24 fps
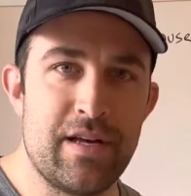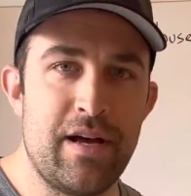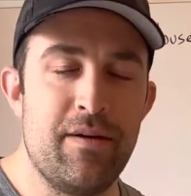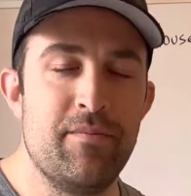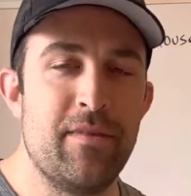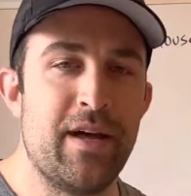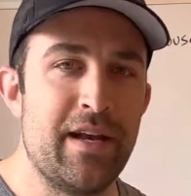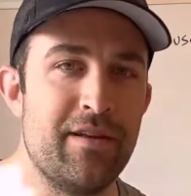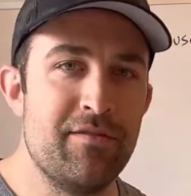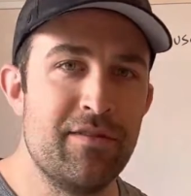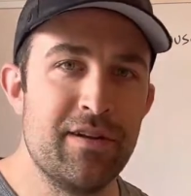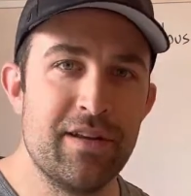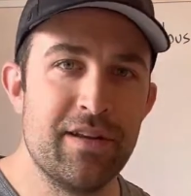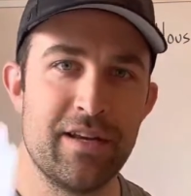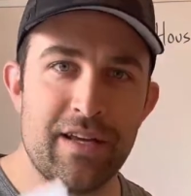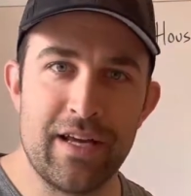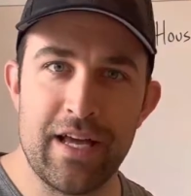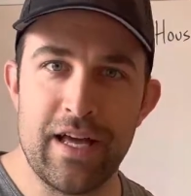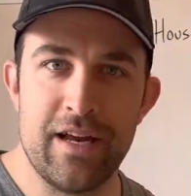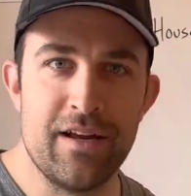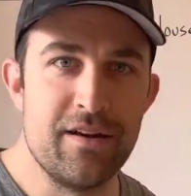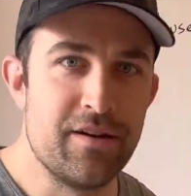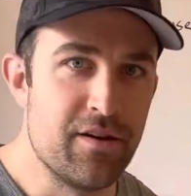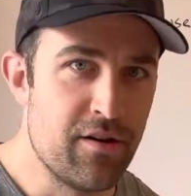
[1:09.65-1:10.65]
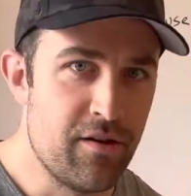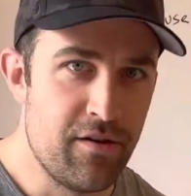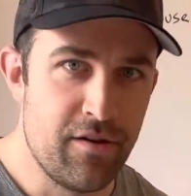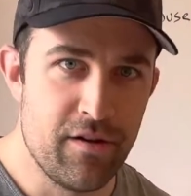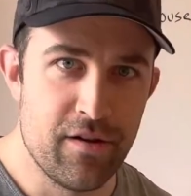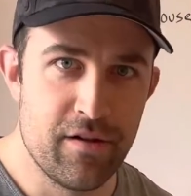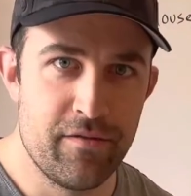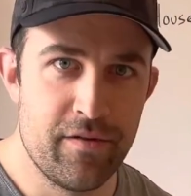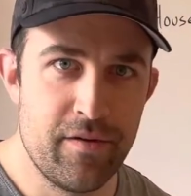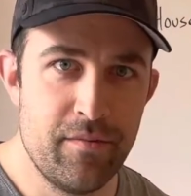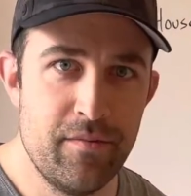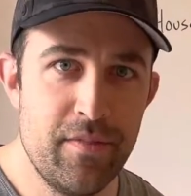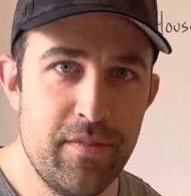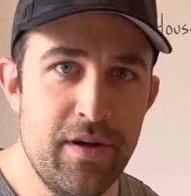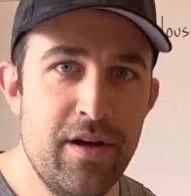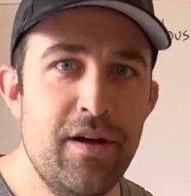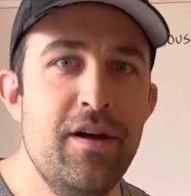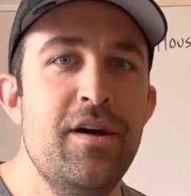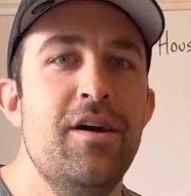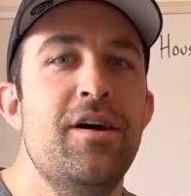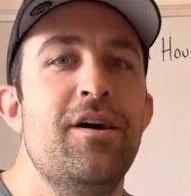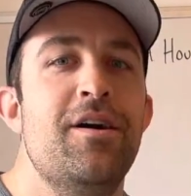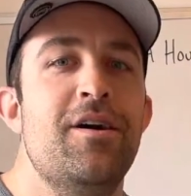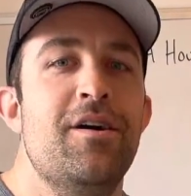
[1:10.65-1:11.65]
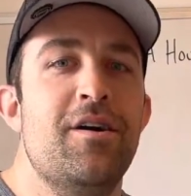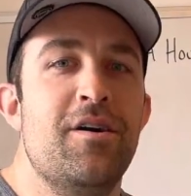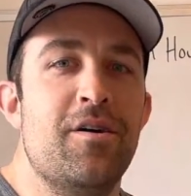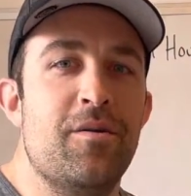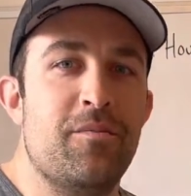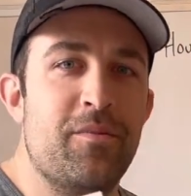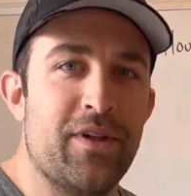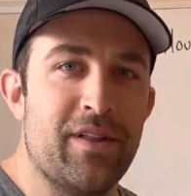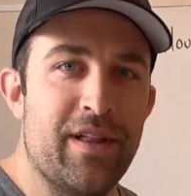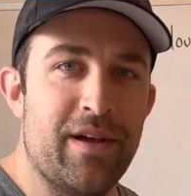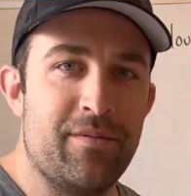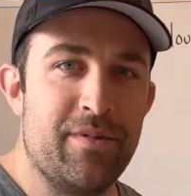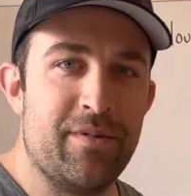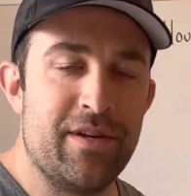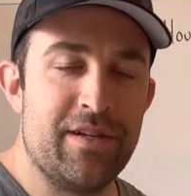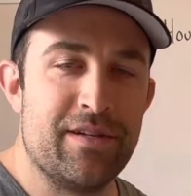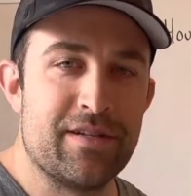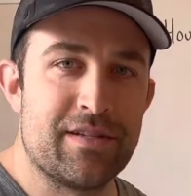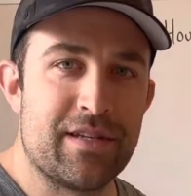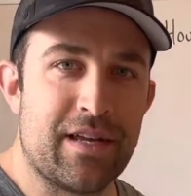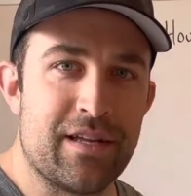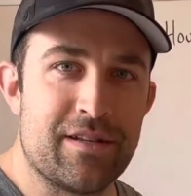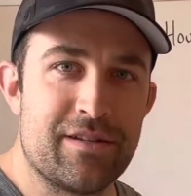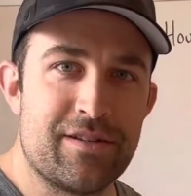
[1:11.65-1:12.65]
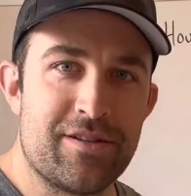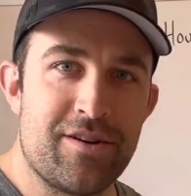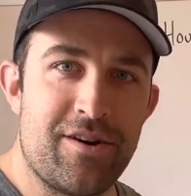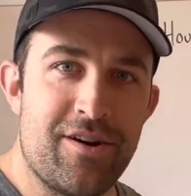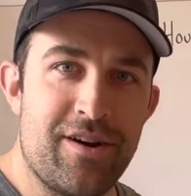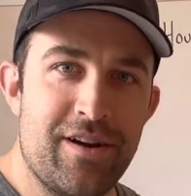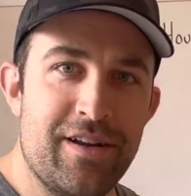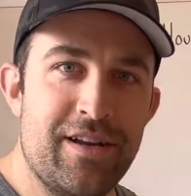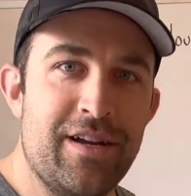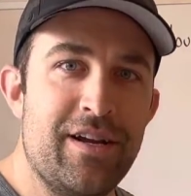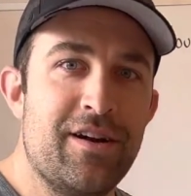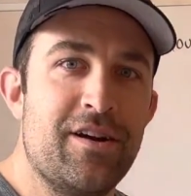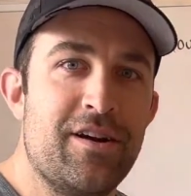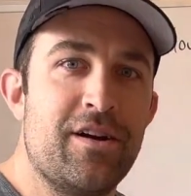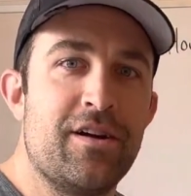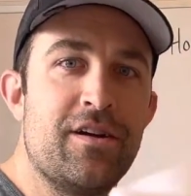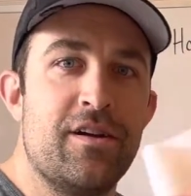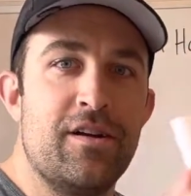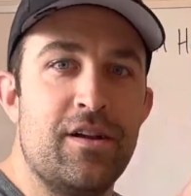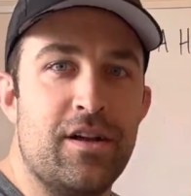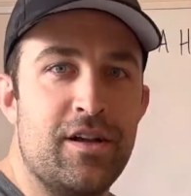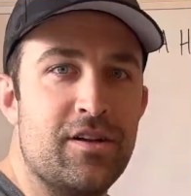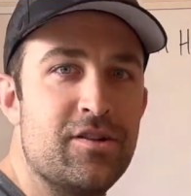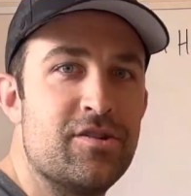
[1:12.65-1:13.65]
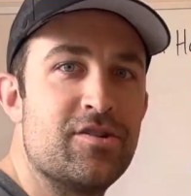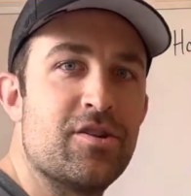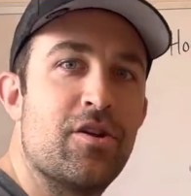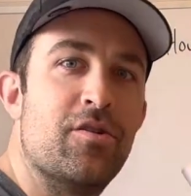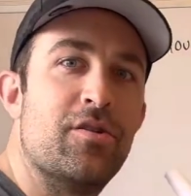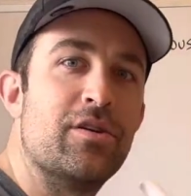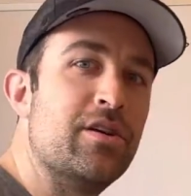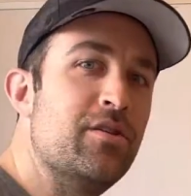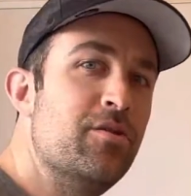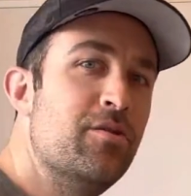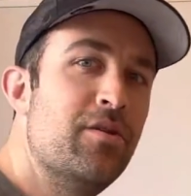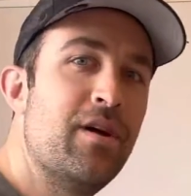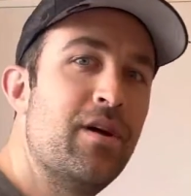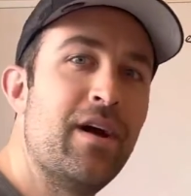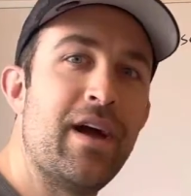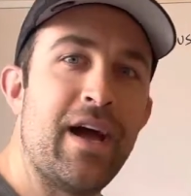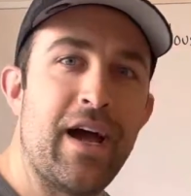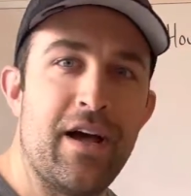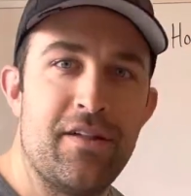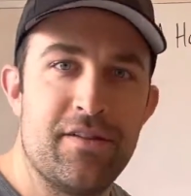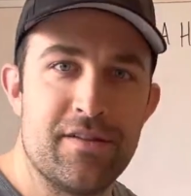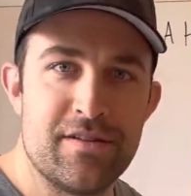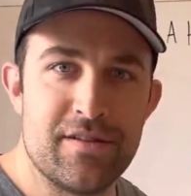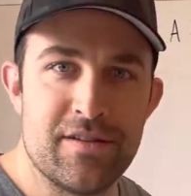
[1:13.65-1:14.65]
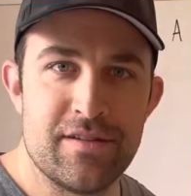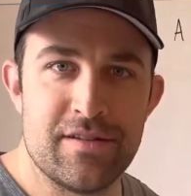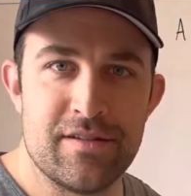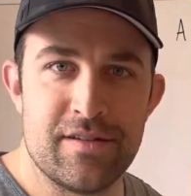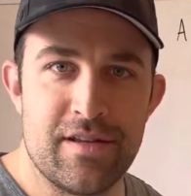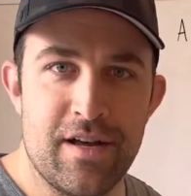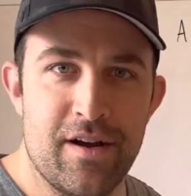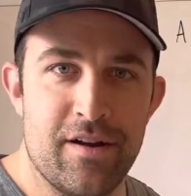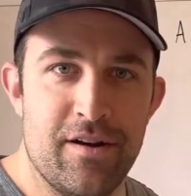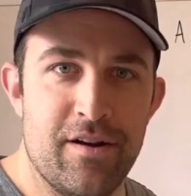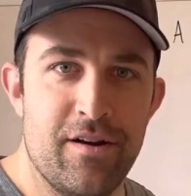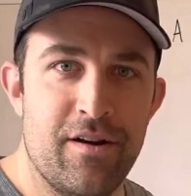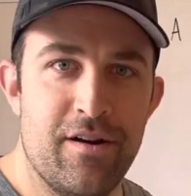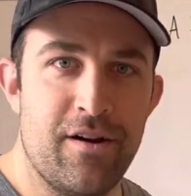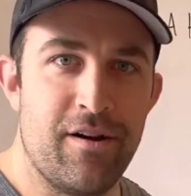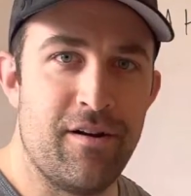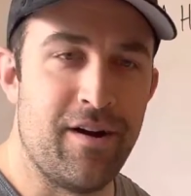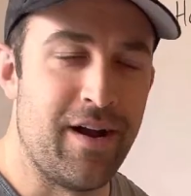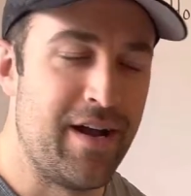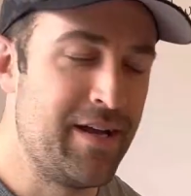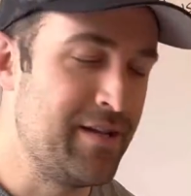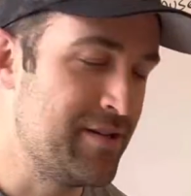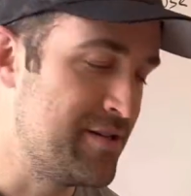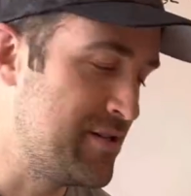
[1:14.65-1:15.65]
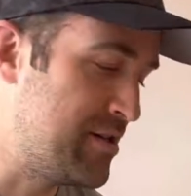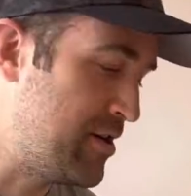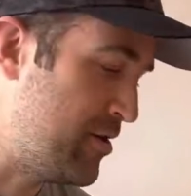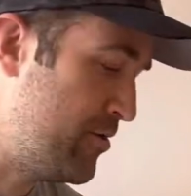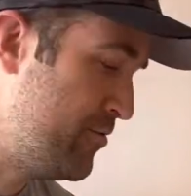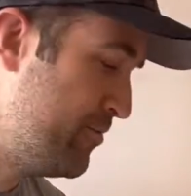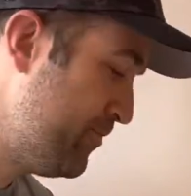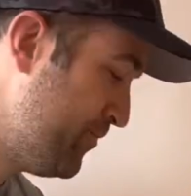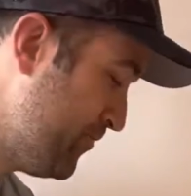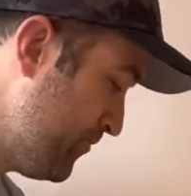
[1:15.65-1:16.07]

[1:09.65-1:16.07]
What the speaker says: I'm not even going to get into all of them, but let me just get started here and showing you how this is done. All right, so